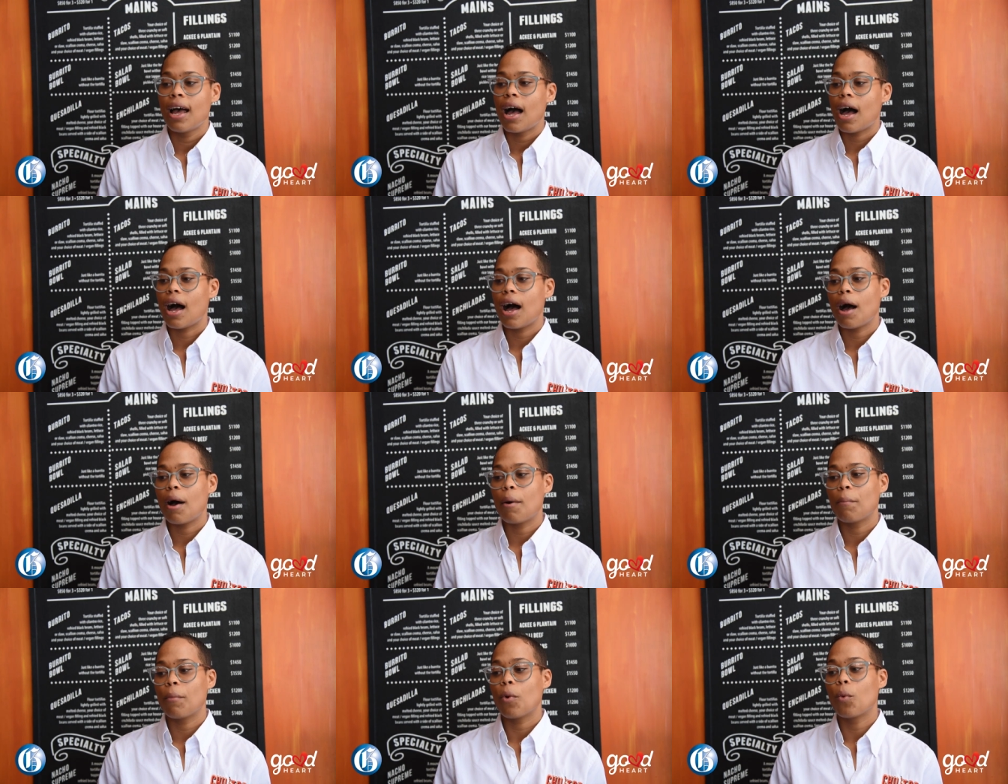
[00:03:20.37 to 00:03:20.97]

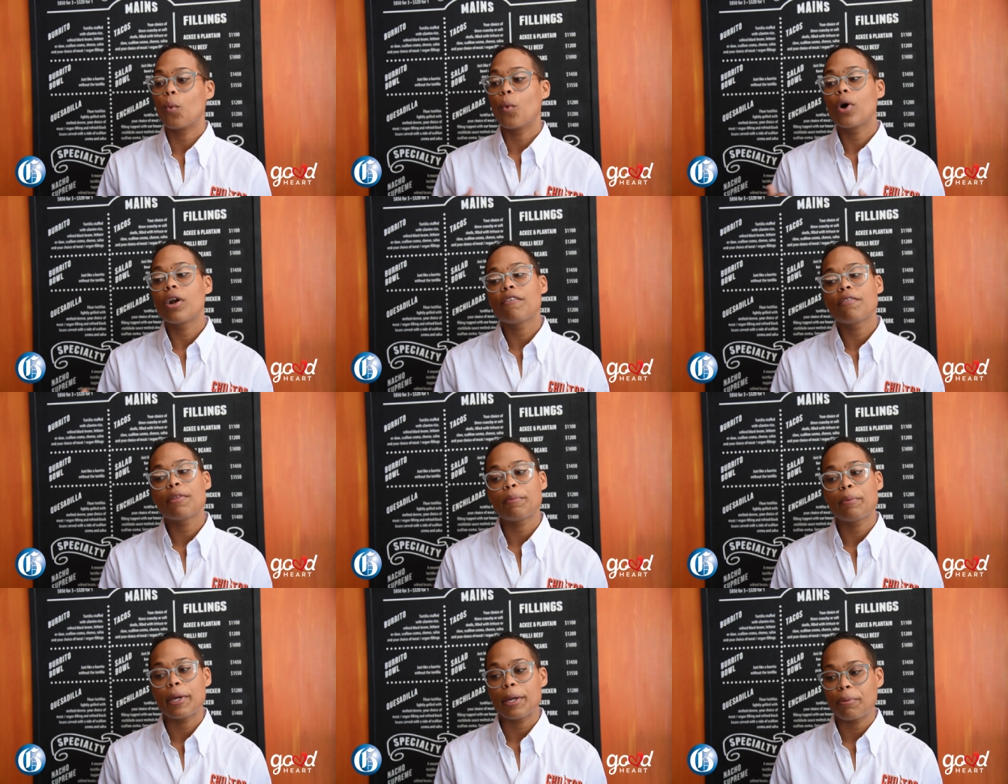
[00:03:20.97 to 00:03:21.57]
um, one of
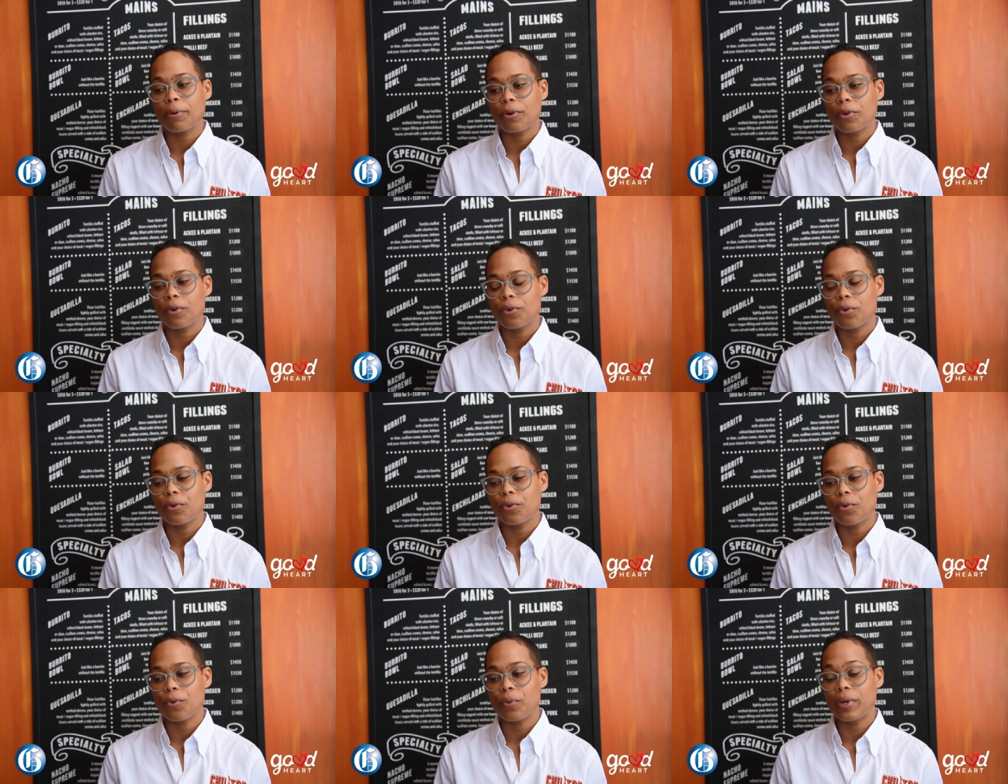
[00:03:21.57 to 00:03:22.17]
the people
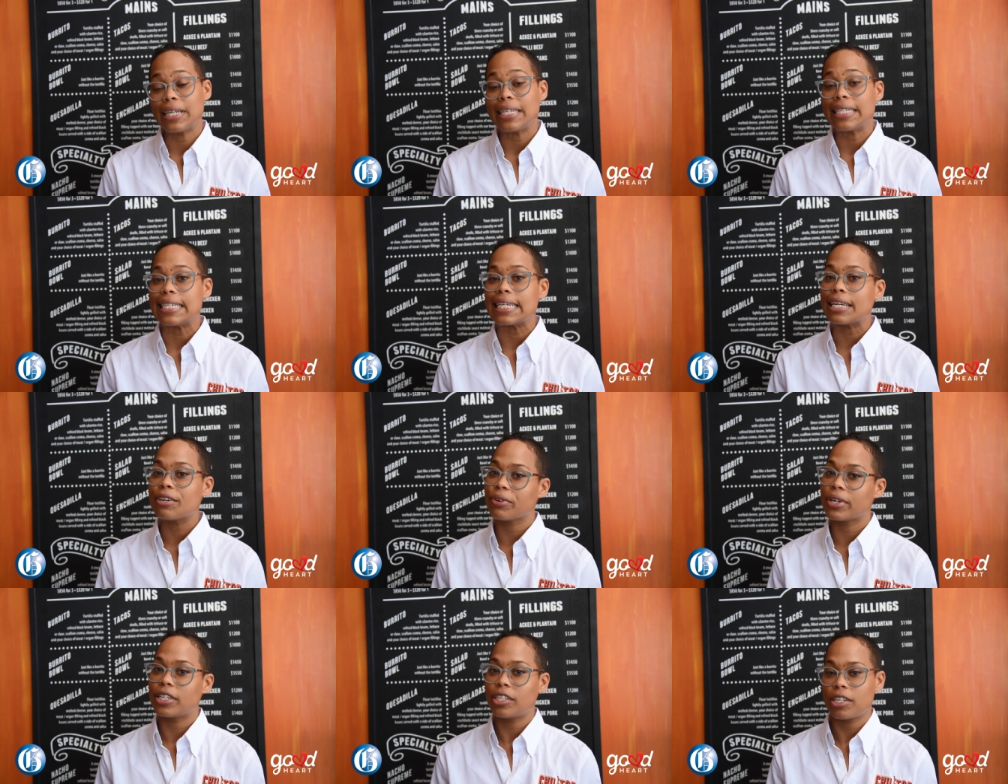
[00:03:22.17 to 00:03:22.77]
who we did
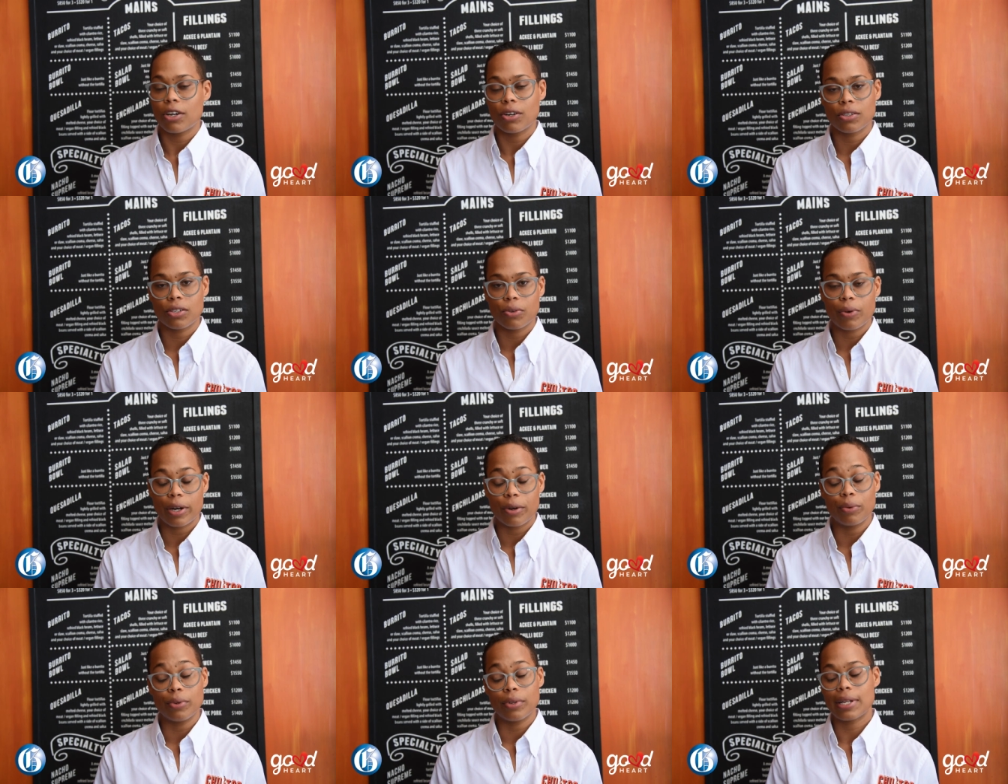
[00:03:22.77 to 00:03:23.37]
reach out to
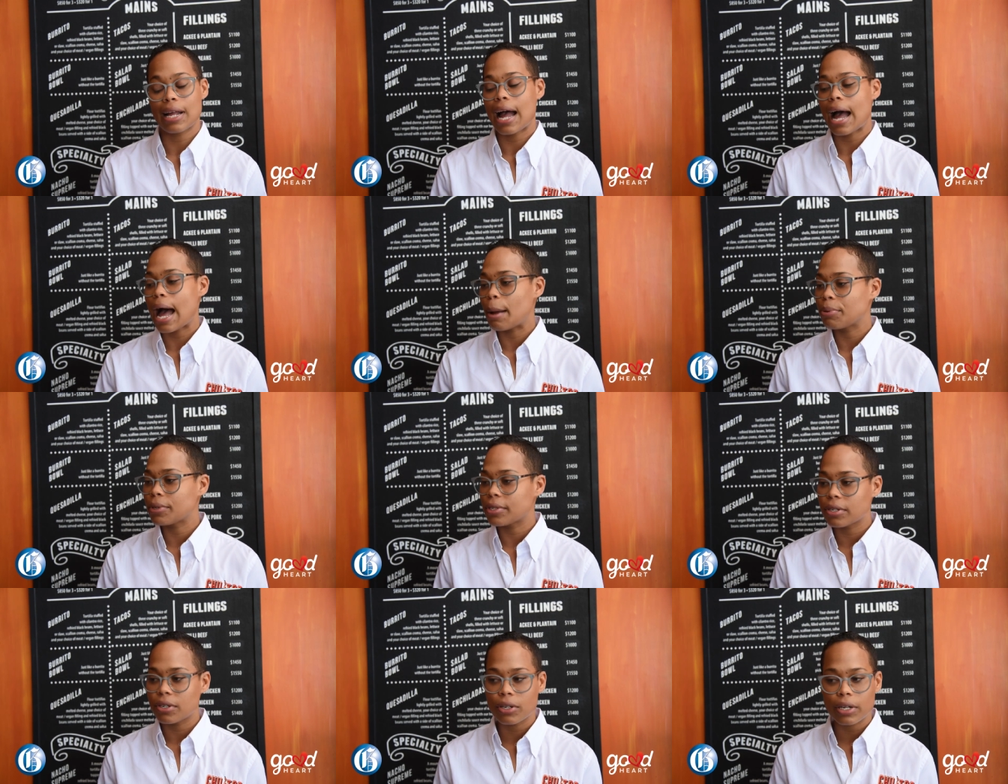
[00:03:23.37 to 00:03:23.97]
and who
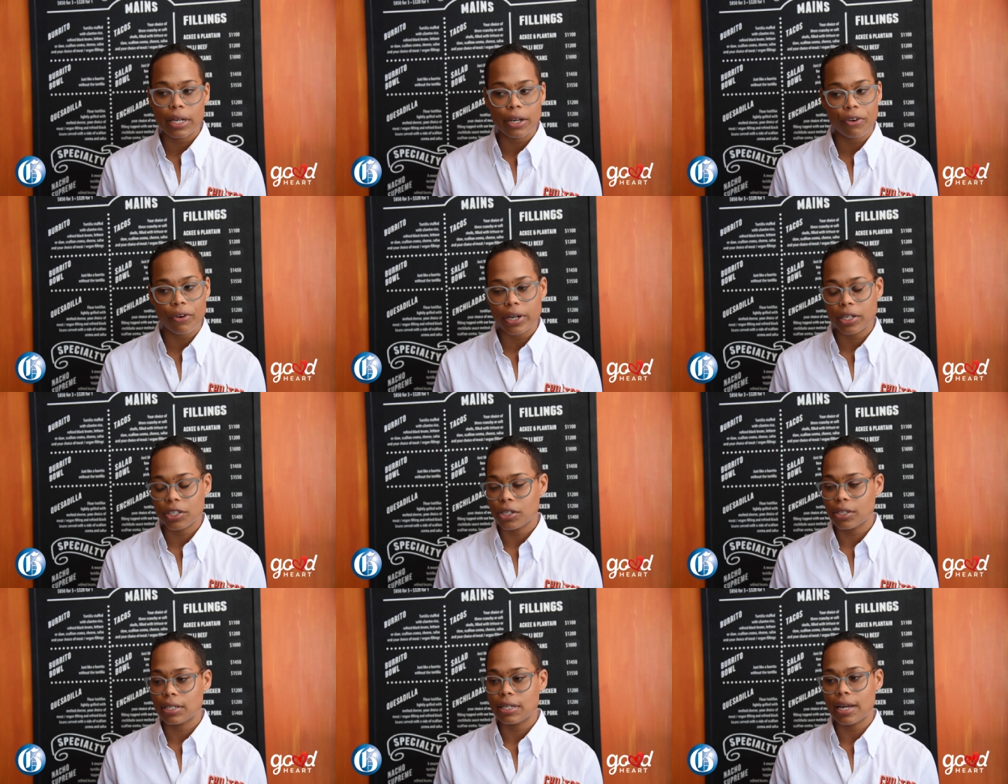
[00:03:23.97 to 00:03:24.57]
absolutely
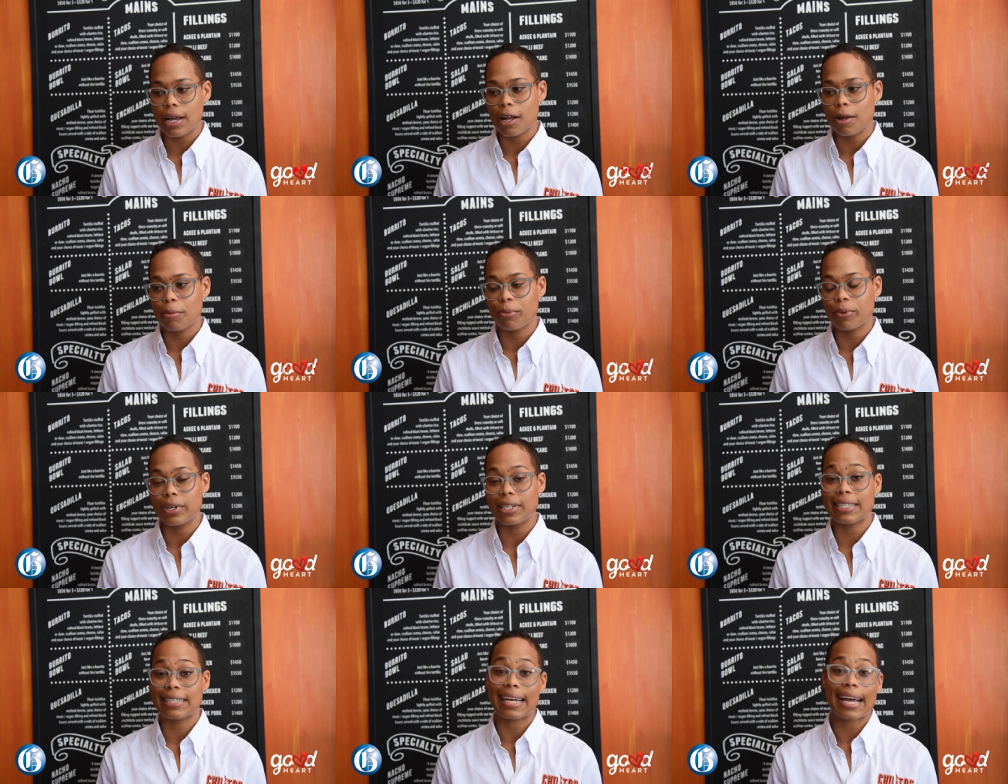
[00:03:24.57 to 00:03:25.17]
gracious to help
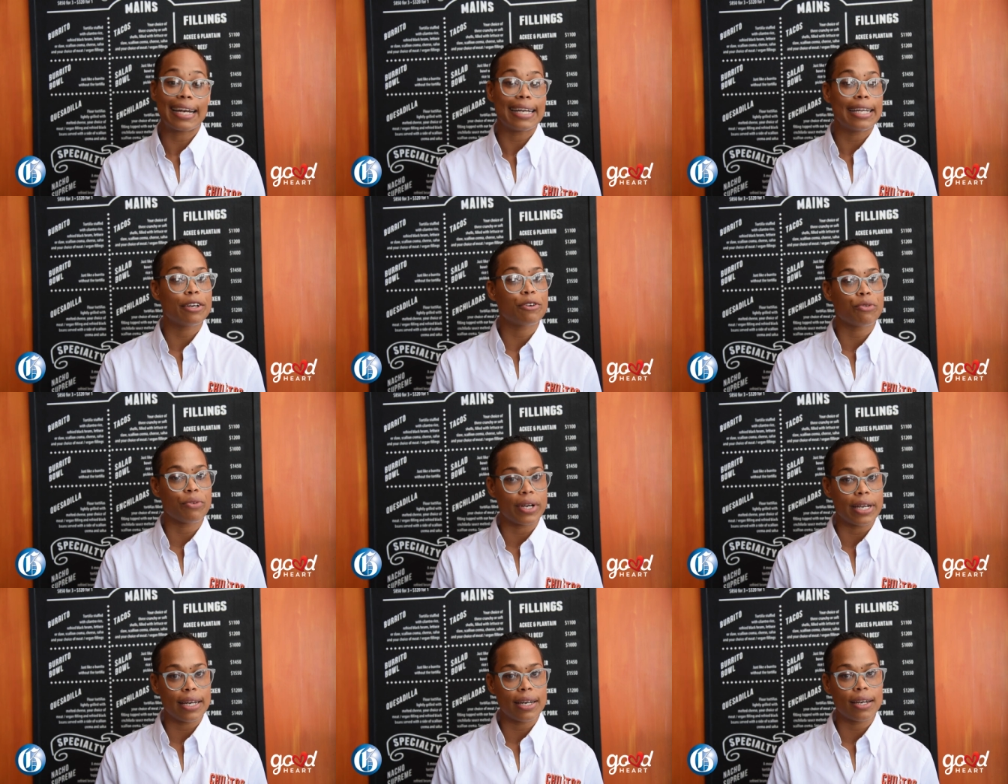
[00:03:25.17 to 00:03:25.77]
was Yanni
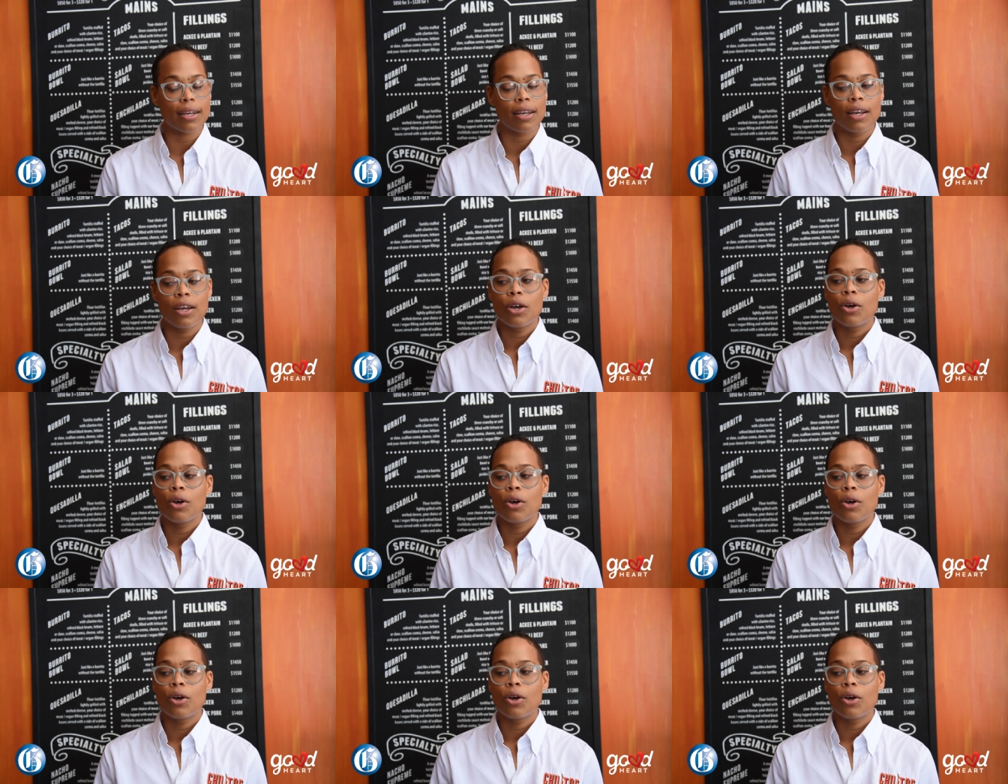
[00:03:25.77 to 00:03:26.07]
Creed,